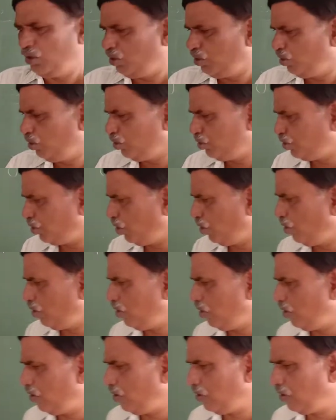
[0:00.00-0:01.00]

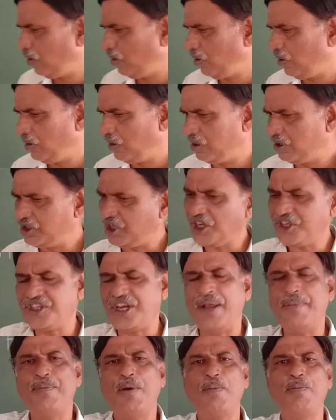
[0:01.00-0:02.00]
So, such
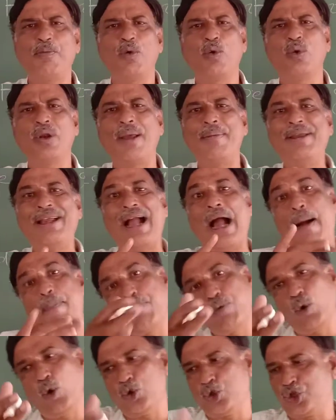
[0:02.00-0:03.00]
type of programming
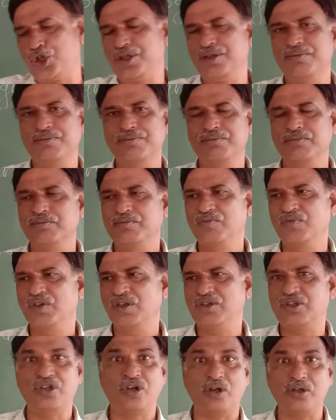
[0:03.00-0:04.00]
approach,
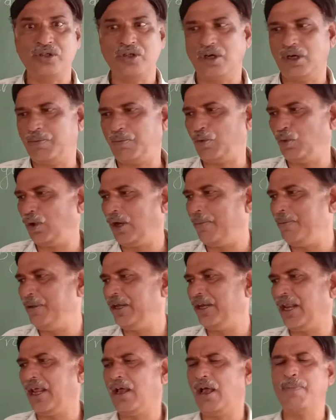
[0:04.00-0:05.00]
structured programming
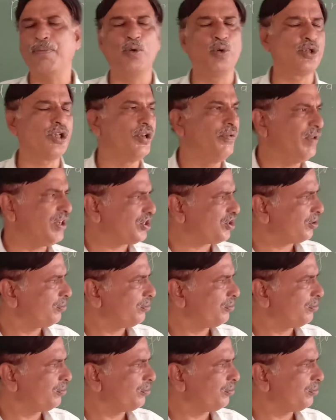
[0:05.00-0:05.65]
approach, in which